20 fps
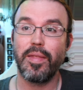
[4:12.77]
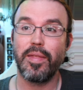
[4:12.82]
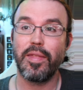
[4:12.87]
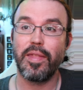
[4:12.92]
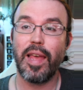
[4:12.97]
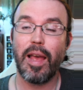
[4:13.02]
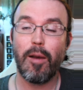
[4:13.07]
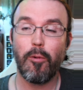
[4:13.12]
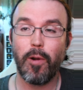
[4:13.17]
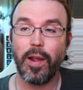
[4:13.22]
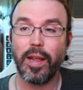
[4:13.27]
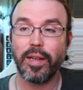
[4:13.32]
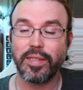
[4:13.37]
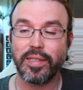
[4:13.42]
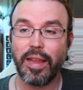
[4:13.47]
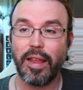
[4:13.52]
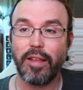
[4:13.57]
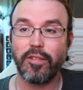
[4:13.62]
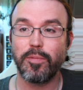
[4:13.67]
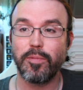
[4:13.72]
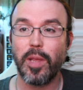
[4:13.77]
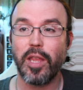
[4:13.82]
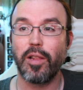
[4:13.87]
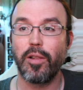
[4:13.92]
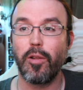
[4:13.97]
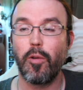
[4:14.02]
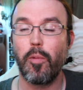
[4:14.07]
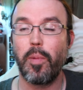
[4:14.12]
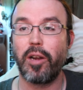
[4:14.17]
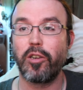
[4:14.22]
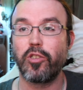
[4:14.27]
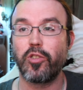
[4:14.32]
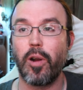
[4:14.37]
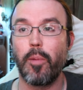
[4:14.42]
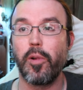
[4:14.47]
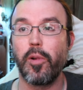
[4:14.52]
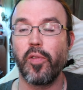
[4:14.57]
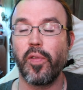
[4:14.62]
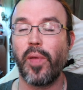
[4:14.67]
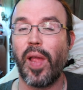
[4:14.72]
That way it saves me a little bit of
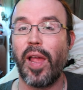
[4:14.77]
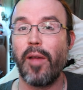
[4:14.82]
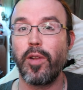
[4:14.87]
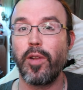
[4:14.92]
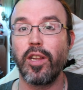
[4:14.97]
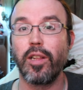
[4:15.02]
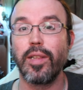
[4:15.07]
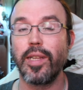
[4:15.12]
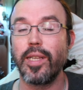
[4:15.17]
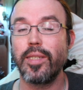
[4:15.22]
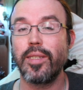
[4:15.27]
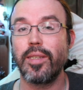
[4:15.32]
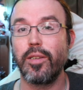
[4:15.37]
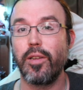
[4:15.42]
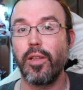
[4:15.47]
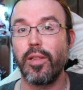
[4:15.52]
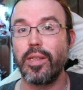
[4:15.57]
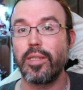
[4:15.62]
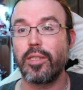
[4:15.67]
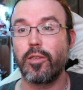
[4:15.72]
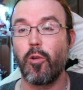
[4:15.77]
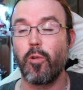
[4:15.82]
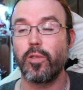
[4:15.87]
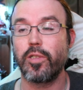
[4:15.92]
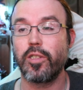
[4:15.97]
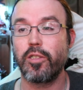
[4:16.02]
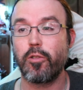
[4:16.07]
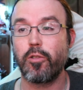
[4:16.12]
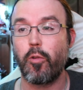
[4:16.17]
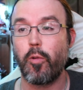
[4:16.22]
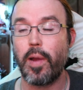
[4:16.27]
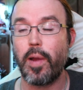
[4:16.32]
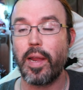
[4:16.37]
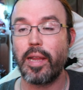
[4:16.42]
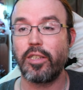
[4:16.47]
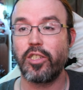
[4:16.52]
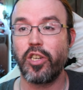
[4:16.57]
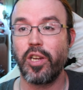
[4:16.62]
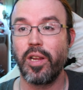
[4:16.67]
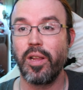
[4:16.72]
trouble of having to listen to this girl
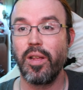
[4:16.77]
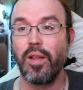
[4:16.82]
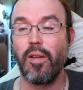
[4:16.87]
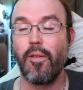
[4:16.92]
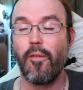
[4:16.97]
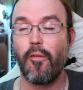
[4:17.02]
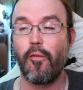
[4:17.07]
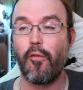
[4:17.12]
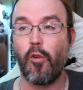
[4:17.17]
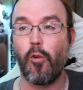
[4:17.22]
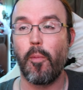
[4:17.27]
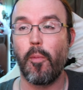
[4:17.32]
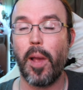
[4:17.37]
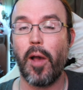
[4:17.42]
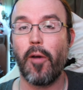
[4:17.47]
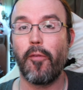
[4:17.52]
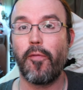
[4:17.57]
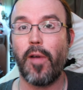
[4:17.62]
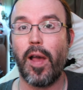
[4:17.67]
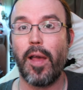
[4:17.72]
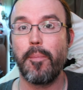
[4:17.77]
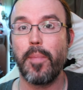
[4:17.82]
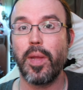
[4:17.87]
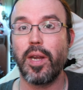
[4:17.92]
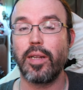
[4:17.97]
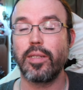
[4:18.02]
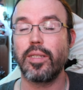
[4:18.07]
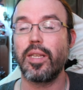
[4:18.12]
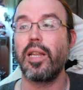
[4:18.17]
screech for about five minutes.